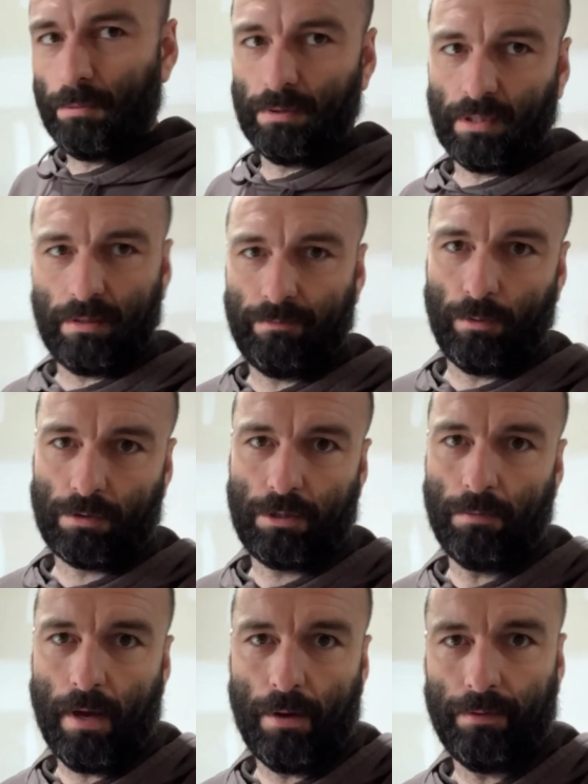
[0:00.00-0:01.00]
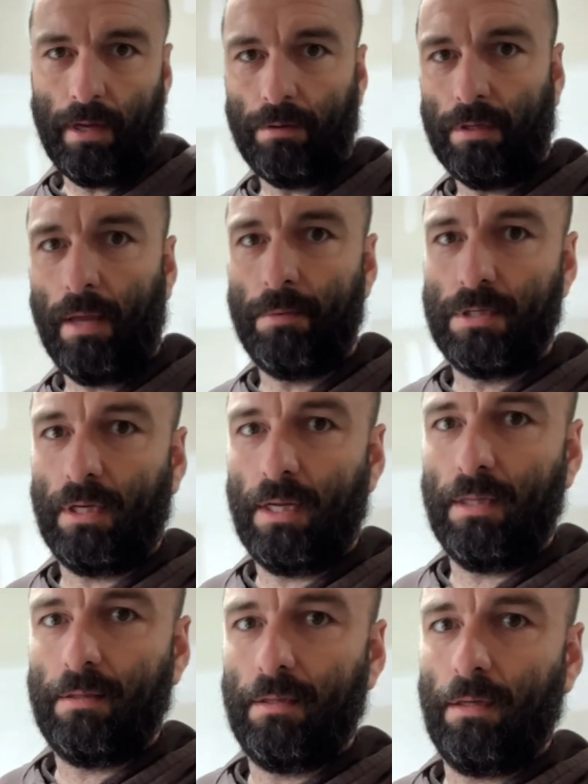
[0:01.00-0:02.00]
to get the fork tube out without damaging
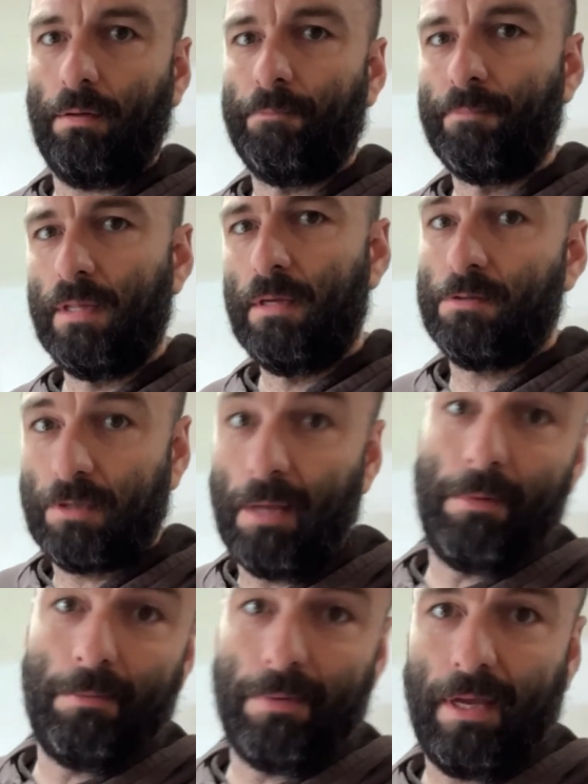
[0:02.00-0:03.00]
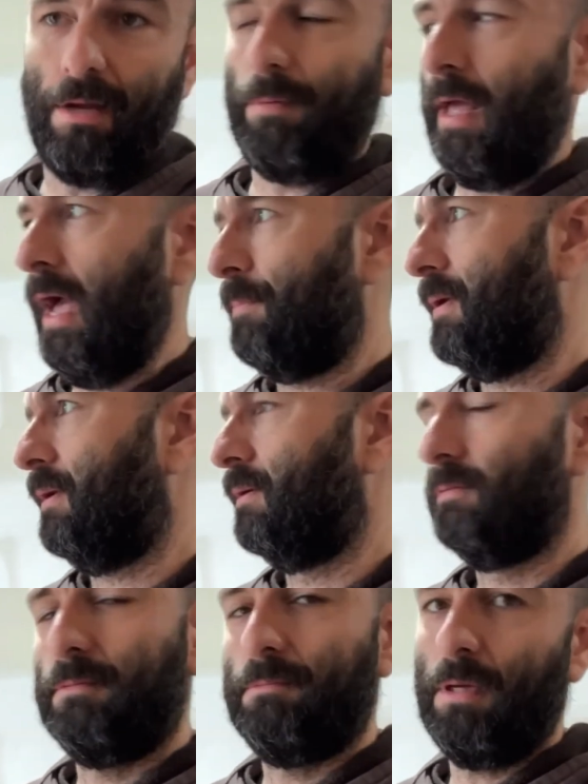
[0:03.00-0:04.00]
anything. So that made me happy,
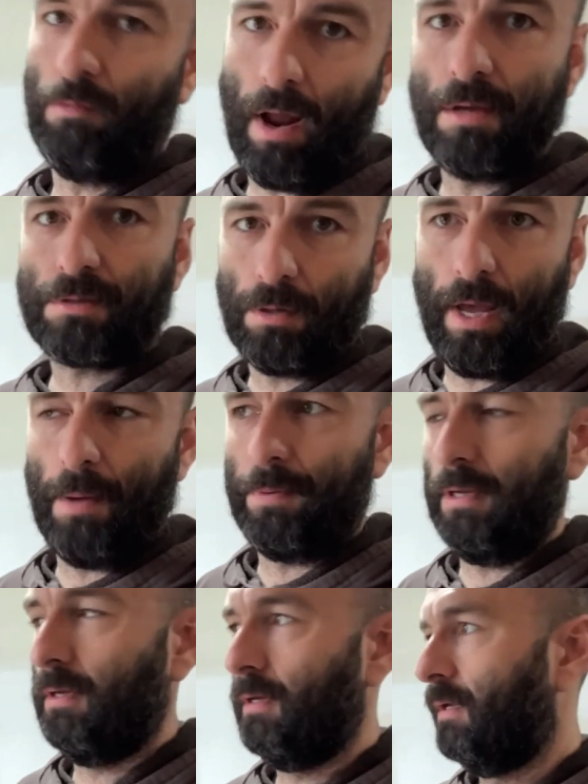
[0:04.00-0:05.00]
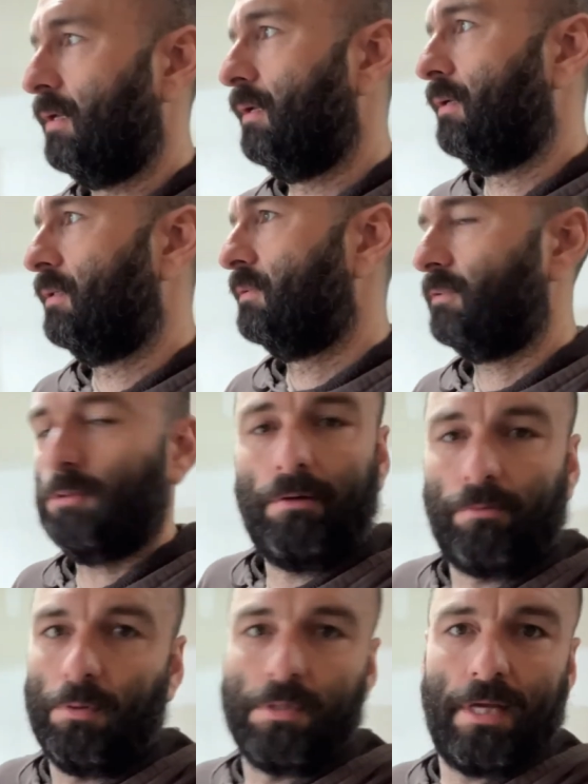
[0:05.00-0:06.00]
made Roscoe happy. So
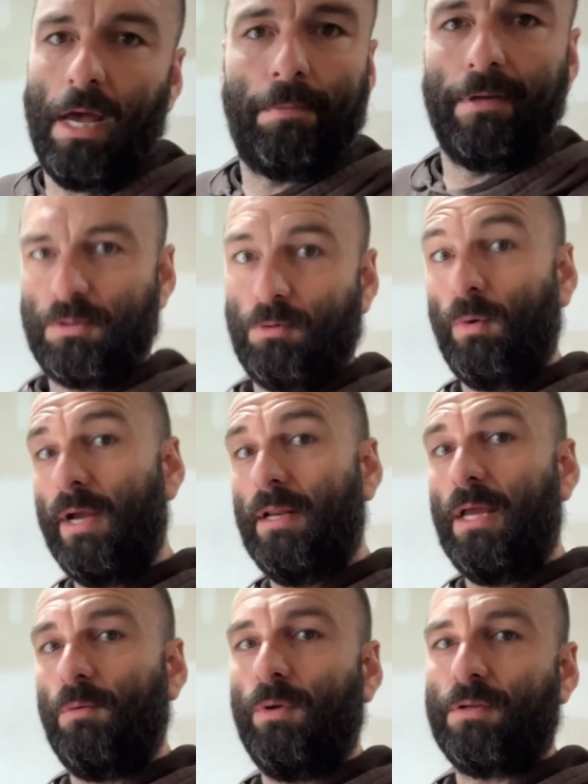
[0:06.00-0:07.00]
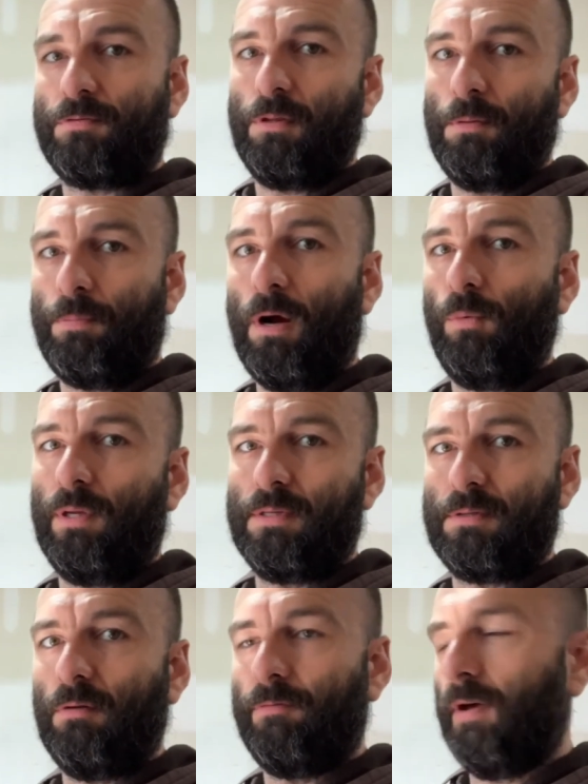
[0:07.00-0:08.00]
everyone's happy. As we wait 8 weeks for the part, we can
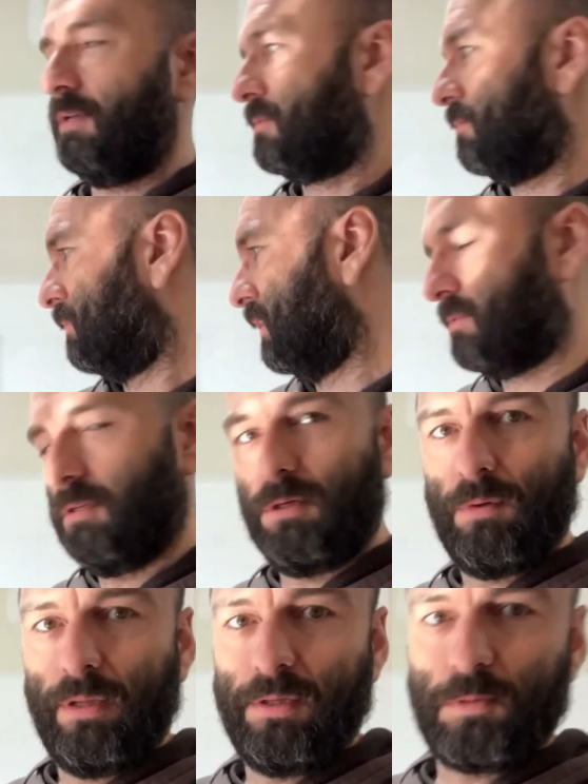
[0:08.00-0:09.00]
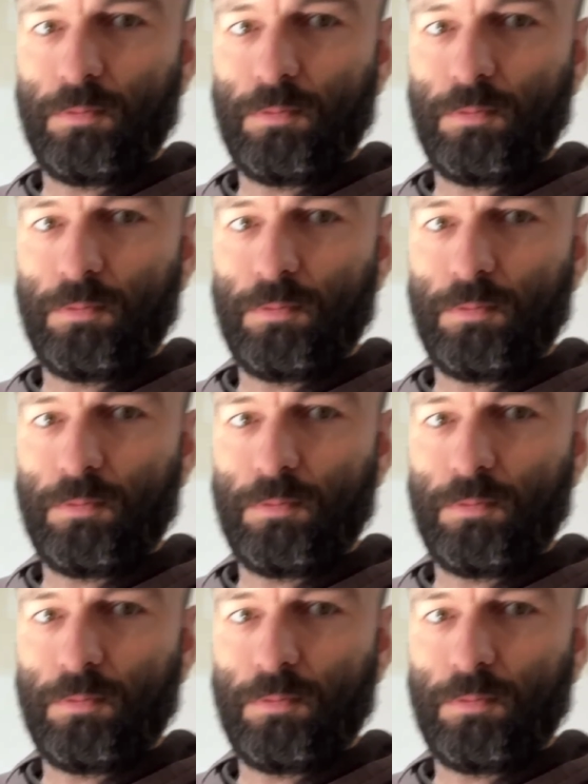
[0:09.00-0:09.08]
still find some things to do on this